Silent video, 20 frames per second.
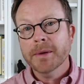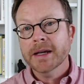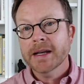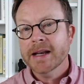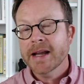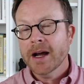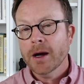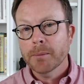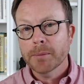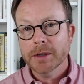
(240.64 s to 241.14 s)
it
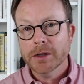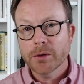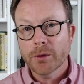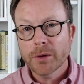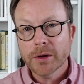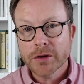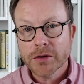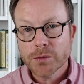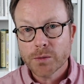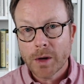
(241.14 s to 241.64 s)
out, but in
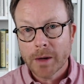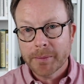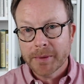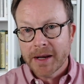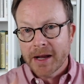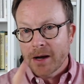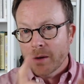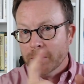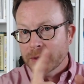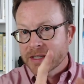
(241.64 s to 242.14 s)
order to swap it
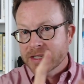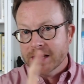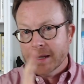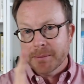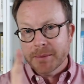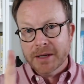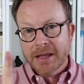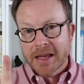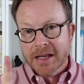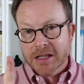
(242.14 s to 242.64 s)
out, we step
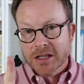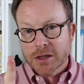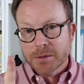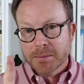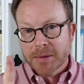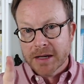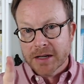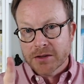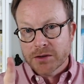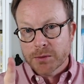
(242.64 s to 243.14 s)
into that
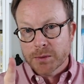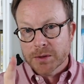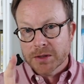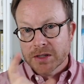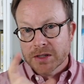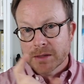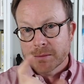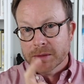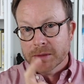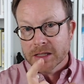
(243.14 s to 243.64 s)
space between
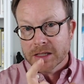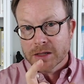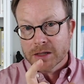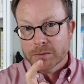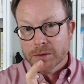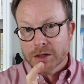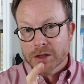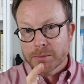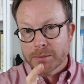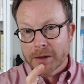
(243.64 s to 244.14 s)
stimulus and
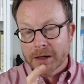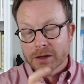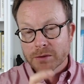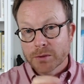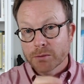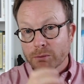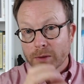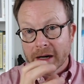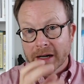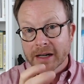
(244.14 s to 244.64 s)
response. We
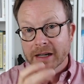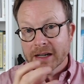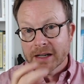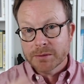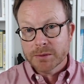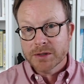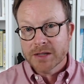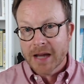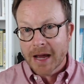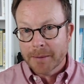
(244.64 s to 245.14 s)
recognize
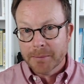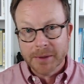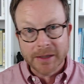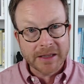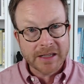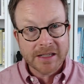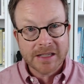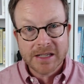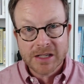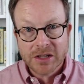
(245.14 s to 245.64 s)
what's happening.
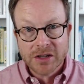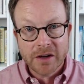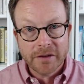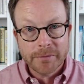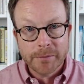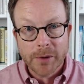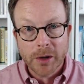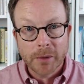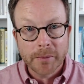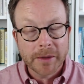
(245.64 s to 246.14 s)
This is a tough
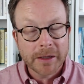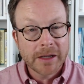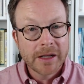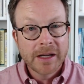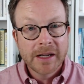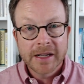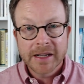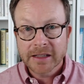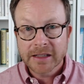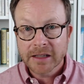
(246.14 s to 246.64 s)
moment.
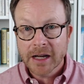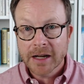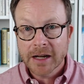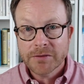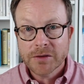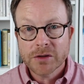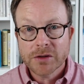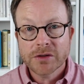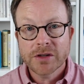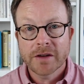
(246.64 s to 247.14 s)
In life,
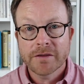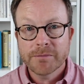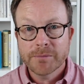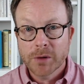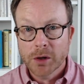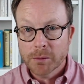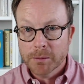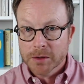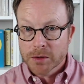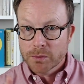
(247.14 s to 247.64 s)
there's tough
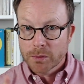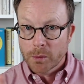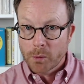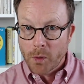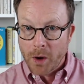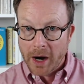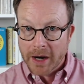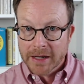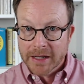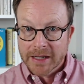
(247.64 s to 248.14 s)
moments. We're
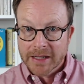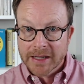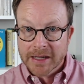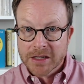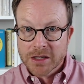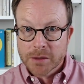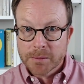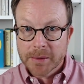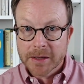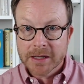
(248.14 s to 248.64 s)
widening that
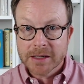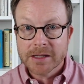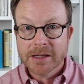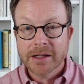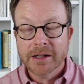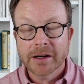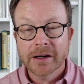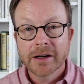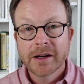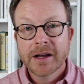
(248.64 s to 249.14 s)
space
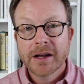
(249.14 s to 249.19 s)
there.